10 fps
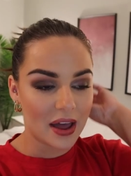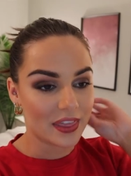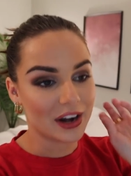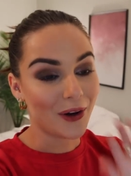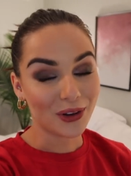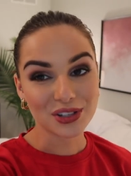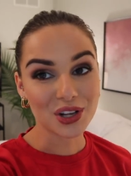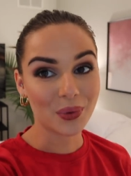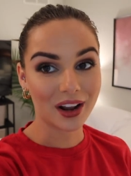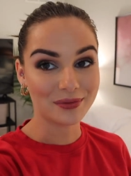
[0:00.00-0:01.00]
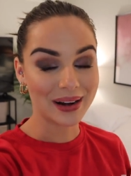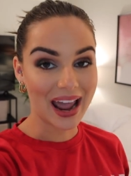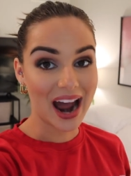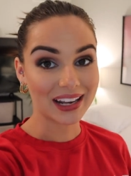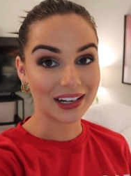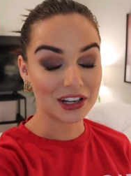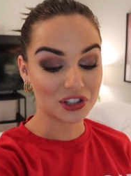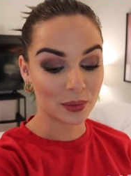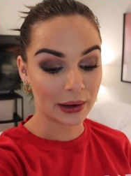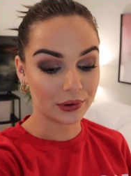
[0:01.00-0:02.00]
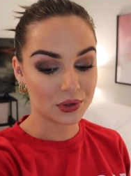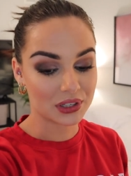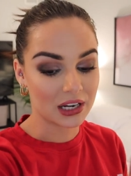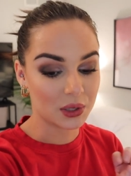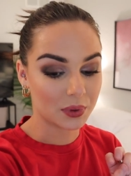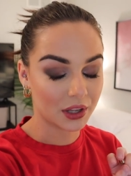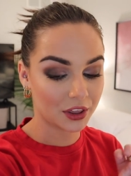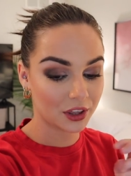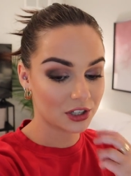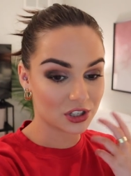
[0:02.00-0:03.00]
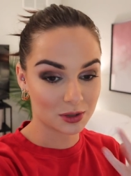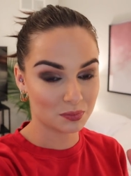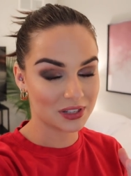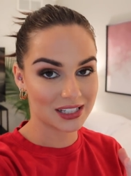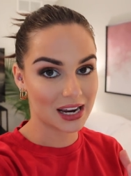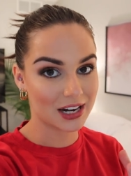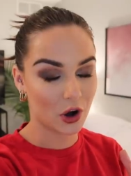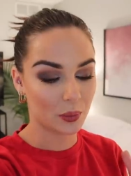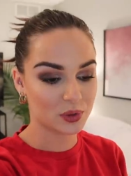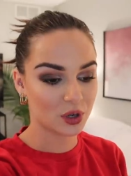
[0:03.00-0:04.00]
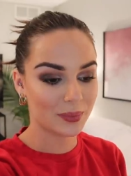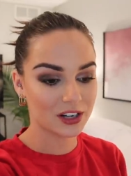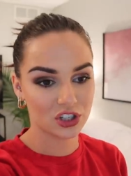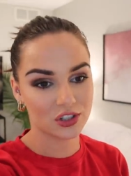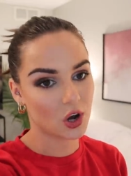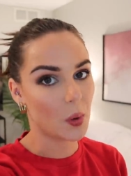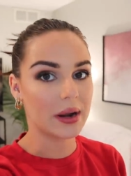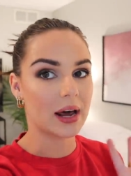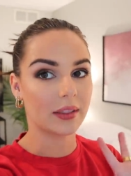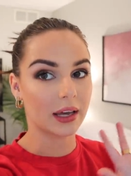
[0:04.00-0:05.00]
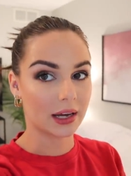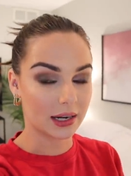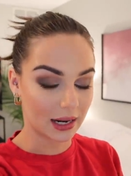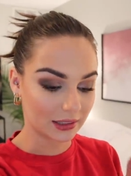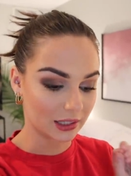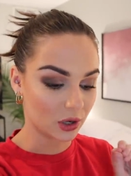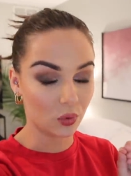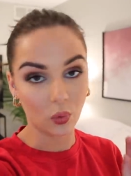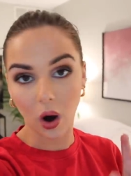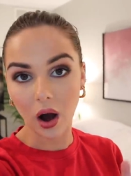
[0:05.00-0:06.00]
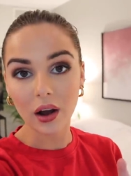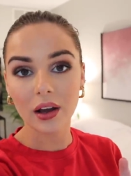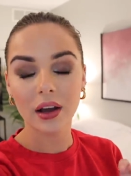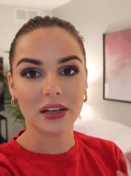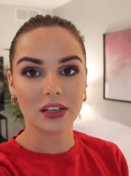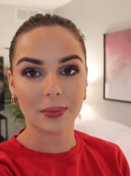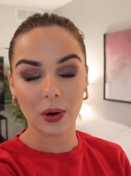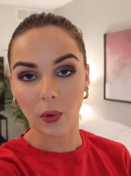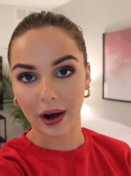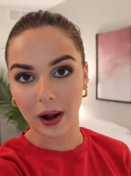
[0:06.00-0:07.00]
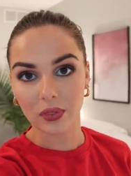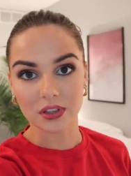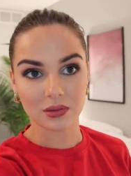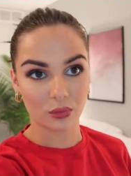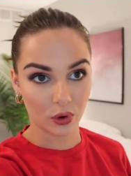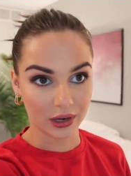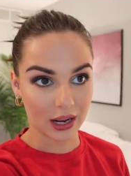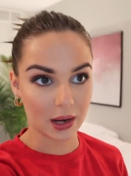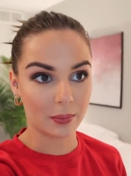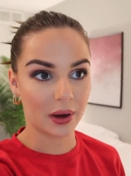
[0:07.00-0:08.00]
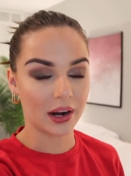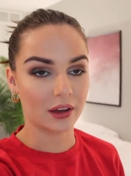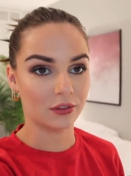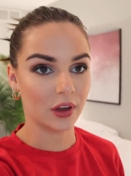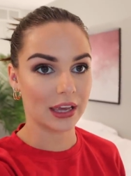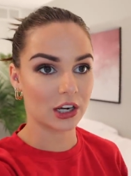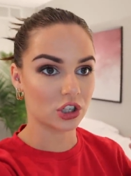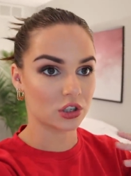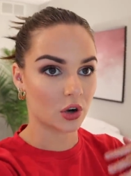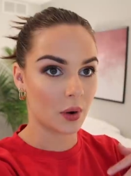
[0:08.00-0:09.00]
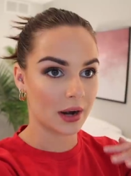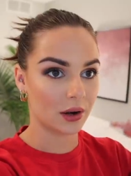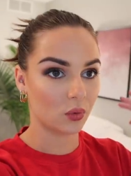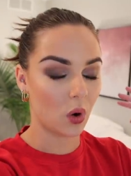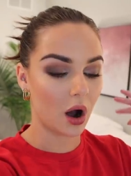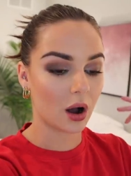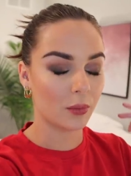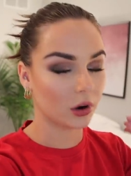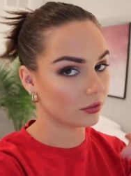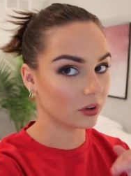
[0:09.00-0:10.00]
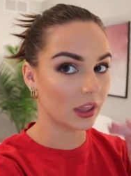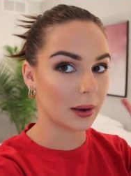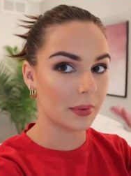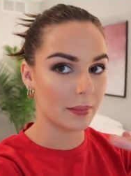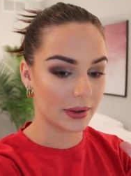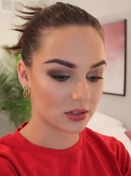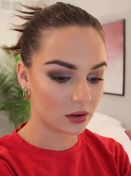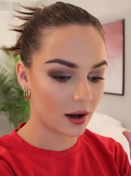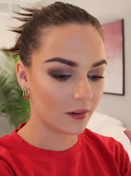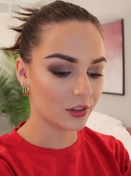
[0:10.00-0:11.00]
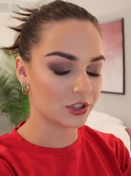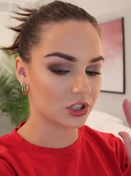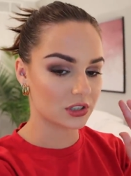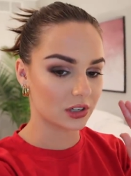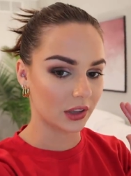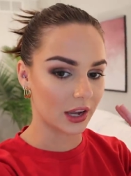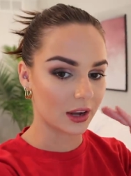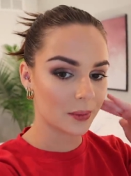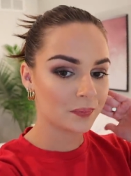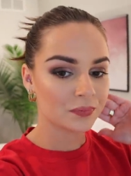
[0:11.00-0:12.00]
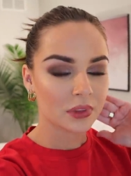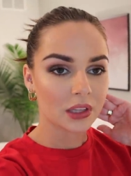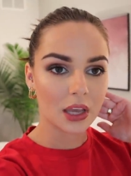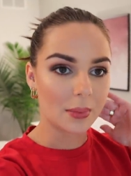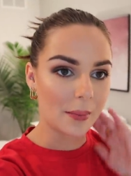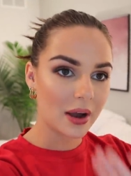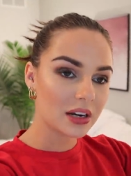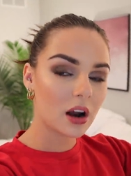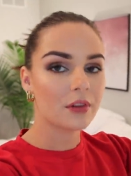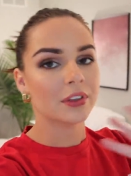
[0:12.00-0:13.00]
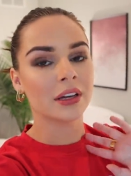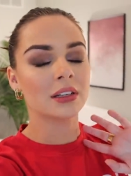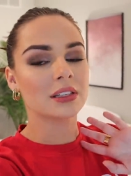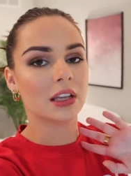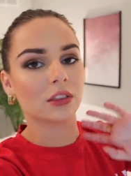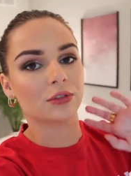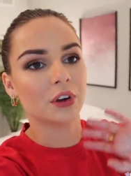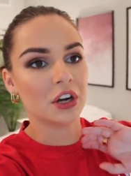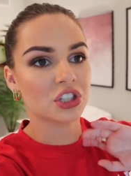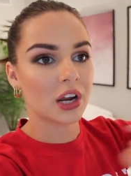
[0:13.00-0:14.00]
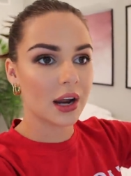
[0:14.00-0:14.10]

And then also what I've been adding into my routine with just staying home so much is going on like a nightly walk. I did my workout this morning, but I feel like just going on a walk more for like my mental health, just to like get my mind off things, get the fresh